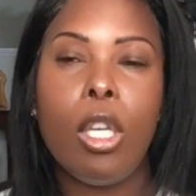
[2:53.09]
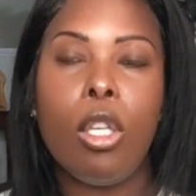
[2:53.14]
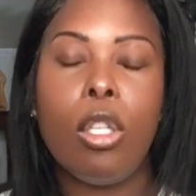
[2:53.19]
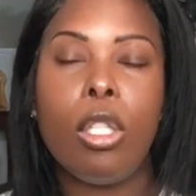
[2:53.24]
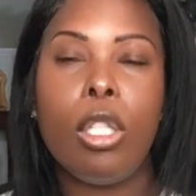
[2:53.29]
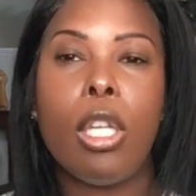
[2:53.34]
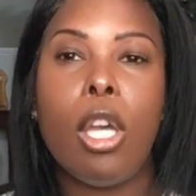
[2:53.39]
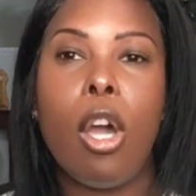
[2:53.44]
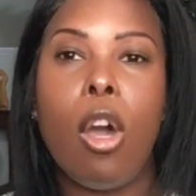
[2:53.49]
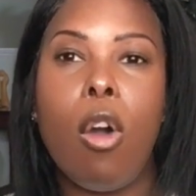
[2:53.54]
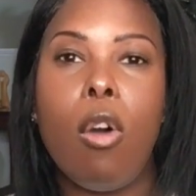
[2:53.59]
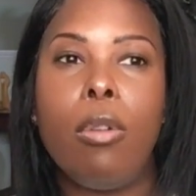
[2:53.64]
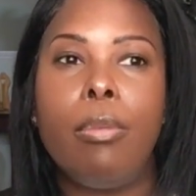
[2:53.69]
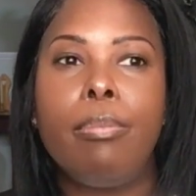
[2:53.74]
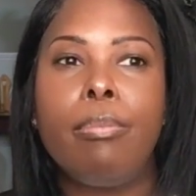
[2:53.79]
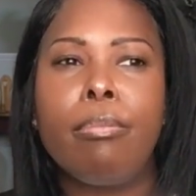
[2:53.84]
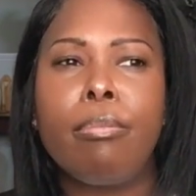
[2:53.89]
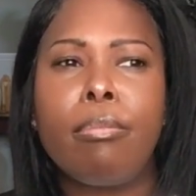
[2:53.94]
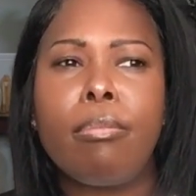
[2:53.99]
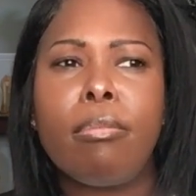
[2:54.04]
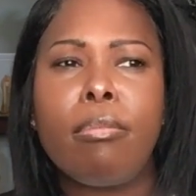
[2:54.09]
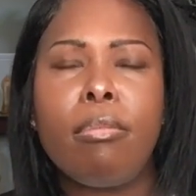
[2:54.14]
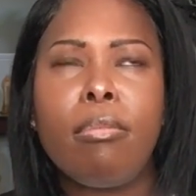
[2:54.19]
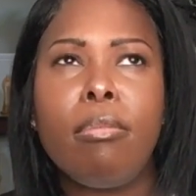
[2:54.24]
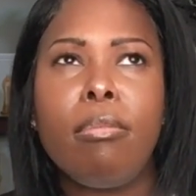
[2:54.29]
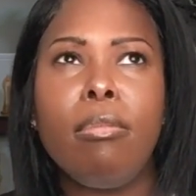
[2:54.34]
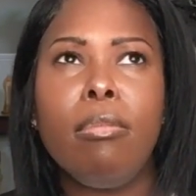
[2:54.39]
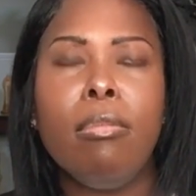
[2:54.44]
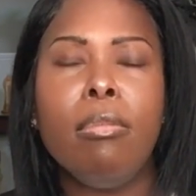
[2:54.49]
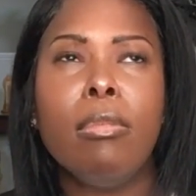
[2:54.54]
So
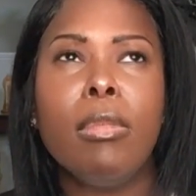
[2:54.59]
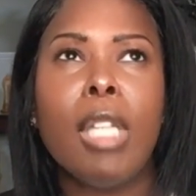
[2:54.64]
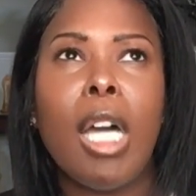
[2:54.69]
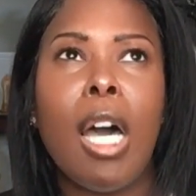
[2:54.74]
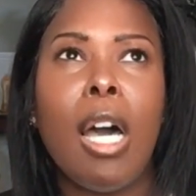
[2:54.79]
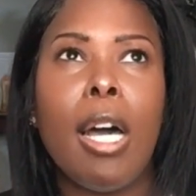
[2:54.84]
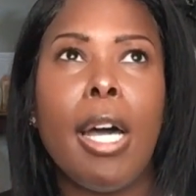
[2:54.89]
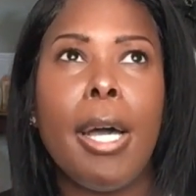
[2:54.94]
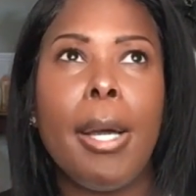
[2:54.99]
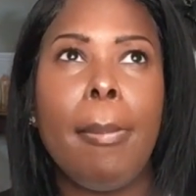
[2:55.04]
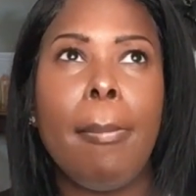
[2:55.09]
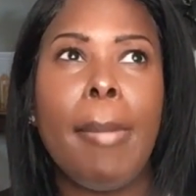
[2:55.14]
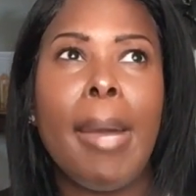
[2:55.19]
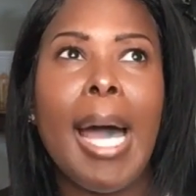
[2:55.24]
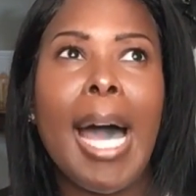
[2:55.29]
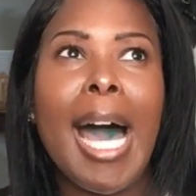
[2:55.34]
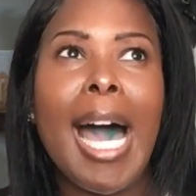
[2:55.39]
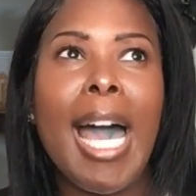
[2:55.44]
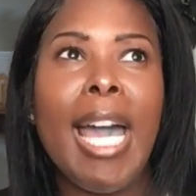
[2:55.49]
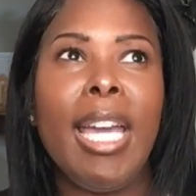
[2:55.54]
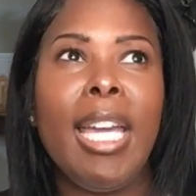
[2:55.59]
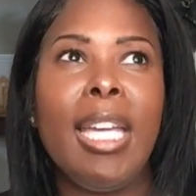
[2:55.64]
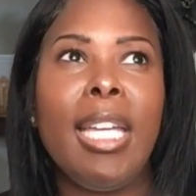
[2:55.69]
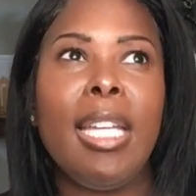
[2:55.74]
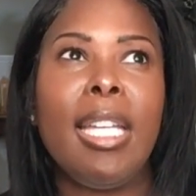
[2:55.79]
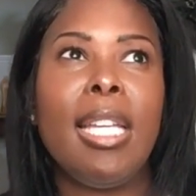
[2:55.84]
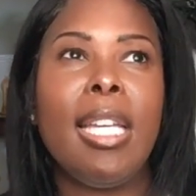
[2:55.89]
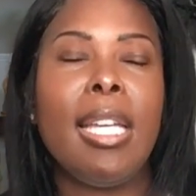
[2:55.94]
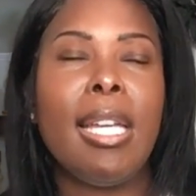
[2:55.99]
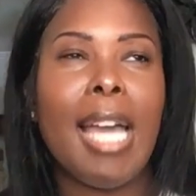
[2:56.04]
I
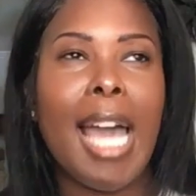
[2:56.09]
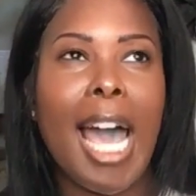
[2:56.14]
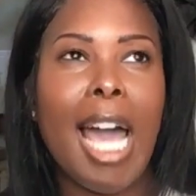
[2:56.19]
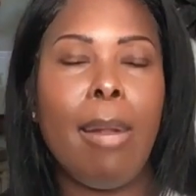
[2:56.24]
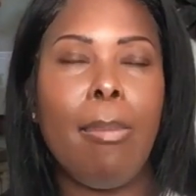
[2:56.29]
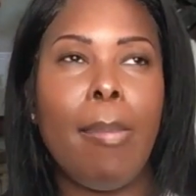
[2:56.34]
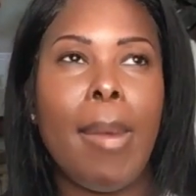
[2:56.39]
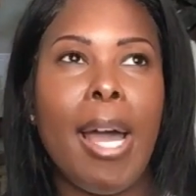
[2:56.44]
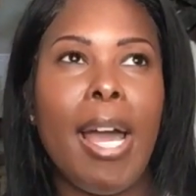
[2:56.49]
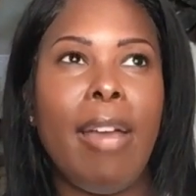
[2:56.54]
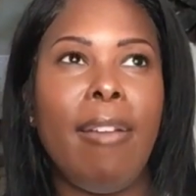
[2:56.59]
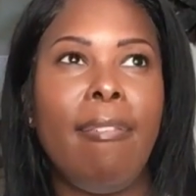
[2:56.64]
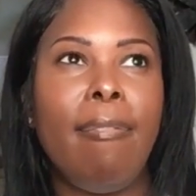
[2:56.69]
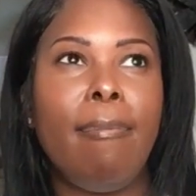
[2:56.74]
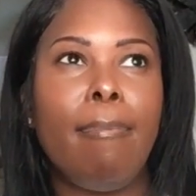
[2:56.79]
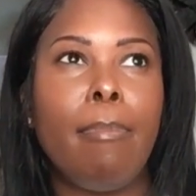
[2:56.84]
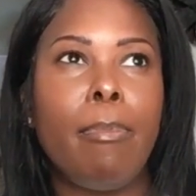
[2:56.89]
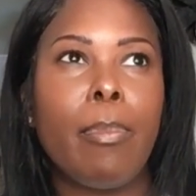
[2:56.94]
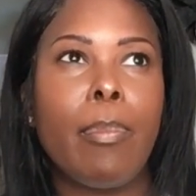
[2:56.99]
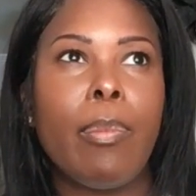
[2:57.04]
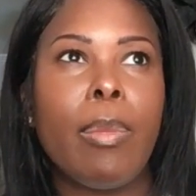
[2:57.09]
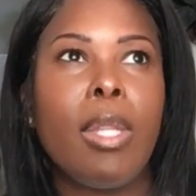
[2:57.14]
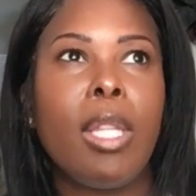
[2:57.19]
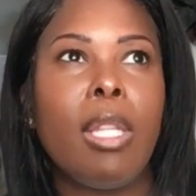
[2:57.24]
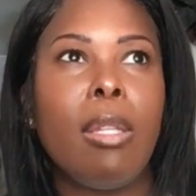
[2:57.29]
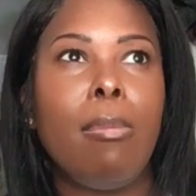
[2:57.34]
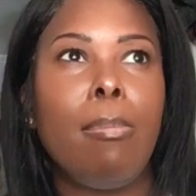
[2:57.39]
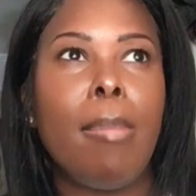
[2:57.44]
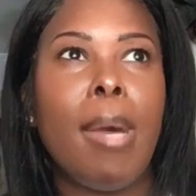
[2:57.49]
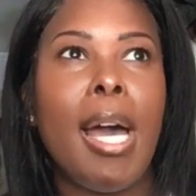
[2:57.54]
had my
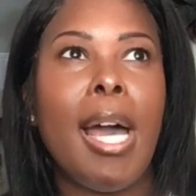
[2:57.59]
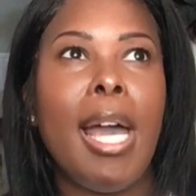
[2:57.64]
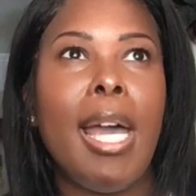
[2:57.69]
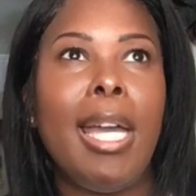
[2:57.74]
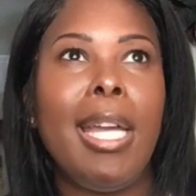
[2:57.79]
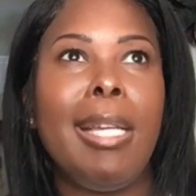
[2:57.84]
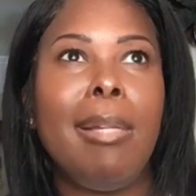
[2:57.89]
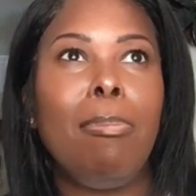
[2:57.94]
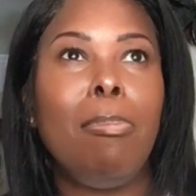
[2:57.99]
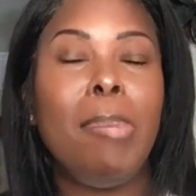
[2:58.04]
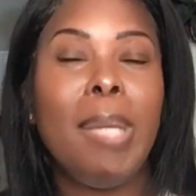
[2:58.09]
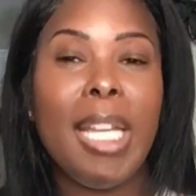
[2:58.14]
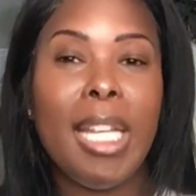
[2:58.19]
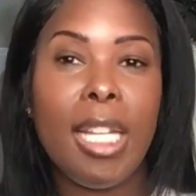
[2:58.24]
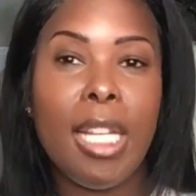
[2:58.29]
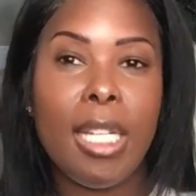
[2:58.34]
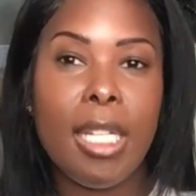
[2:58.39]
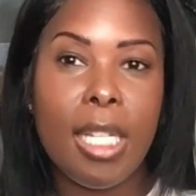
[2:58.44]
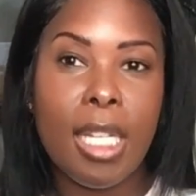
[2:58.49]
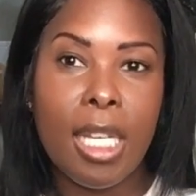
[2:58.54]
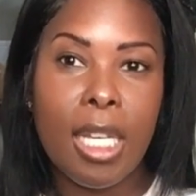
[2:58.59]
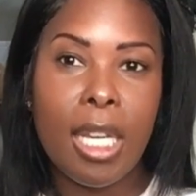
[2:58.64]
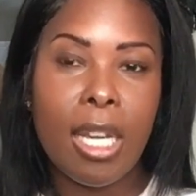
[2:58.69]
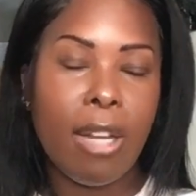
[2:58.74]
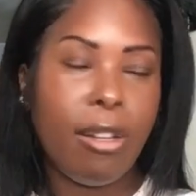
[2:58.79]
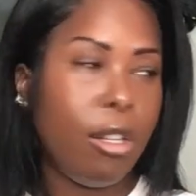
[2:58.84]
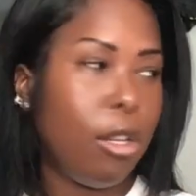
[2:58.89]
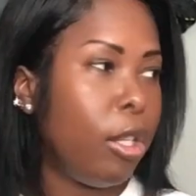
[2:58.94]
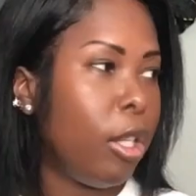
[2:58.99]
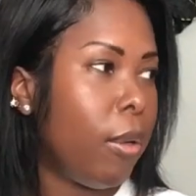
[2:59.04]
BDD,
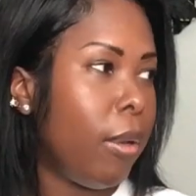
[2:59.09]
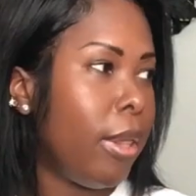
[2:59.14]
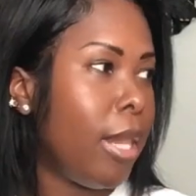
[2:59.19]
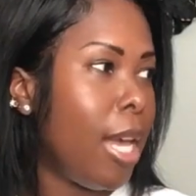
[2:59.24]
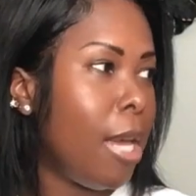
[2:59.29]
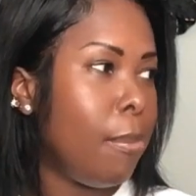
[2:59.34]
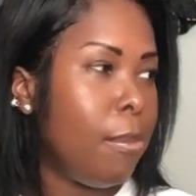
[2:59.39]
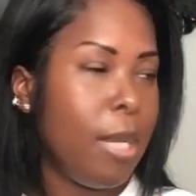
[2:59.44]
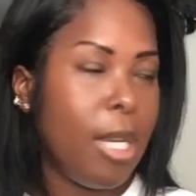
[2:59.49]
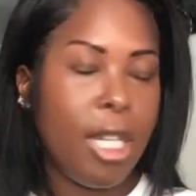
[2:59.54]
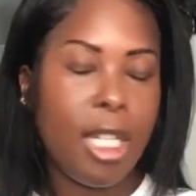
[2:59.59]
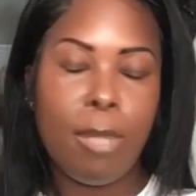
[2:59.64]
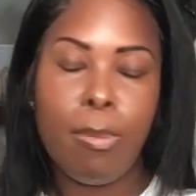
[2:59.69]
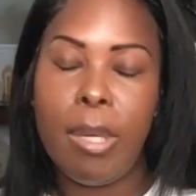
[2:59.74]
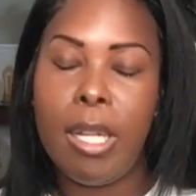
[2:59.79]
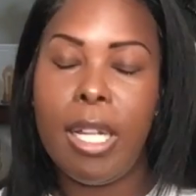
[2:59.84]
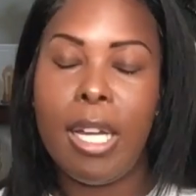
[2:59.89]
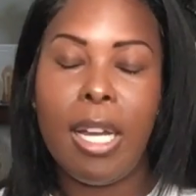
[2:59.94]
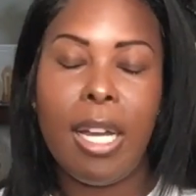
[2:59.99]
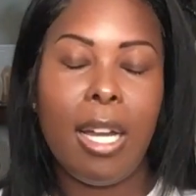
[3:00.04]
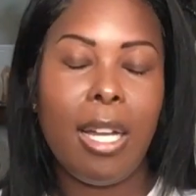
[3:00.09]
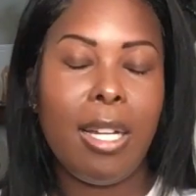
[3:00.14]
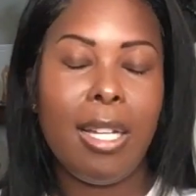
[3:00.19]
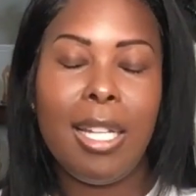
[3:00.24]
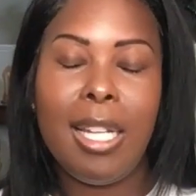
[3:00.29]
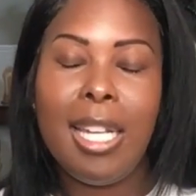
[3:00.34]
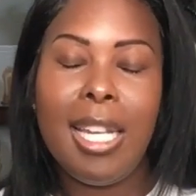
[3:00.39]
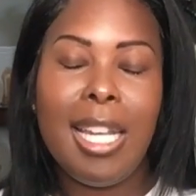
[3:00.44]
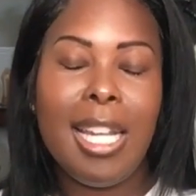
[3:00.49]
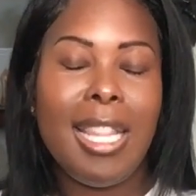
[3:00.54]
I don't know what that means, but
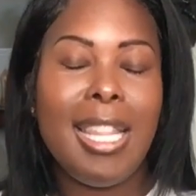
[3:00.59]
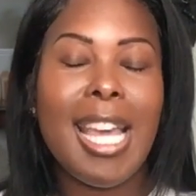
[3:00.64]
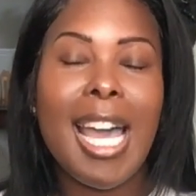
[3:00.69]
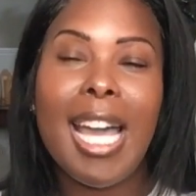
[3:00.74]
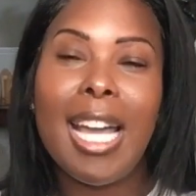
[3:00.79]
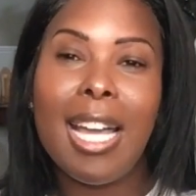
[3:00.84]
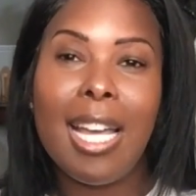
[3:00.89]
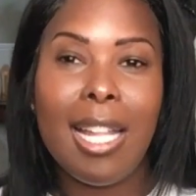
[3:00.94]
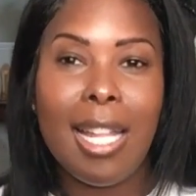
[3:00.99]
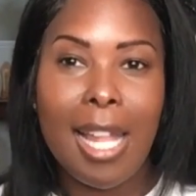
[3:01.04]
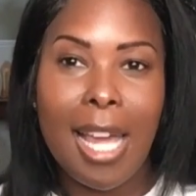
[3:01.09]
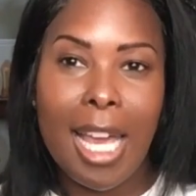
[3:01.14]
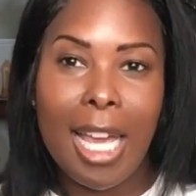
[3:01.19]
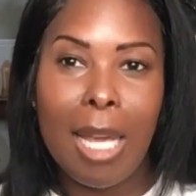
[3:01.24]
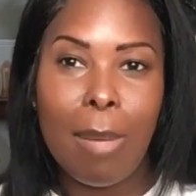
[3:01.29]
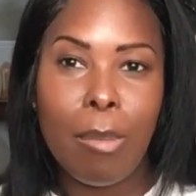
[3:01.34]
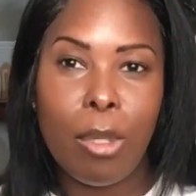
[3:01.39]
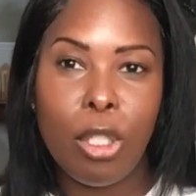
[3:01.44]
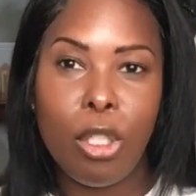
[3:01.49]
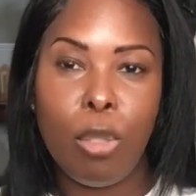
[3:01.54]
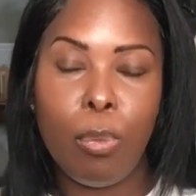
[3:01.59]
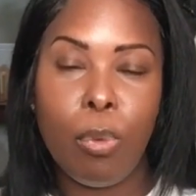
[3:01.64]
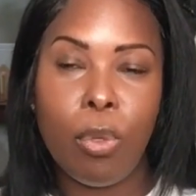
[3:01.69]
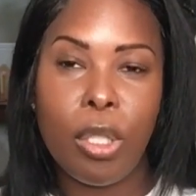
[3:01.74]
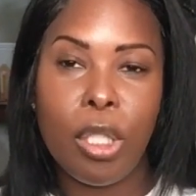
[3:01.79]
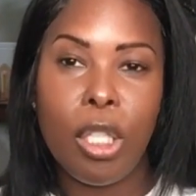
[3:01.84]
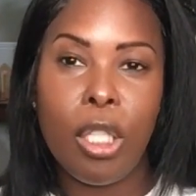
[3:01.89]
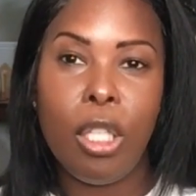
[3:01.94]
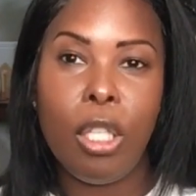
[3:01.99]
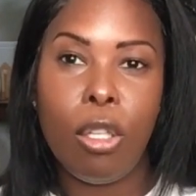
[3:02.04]
that claim that you're
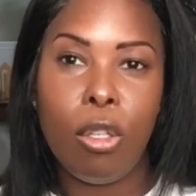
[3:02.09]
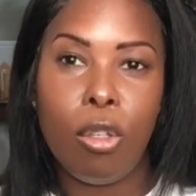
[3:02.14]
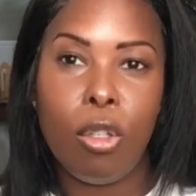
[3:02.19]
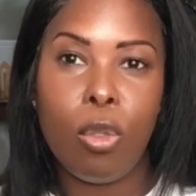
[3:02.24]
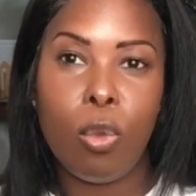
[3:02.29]
supposed to use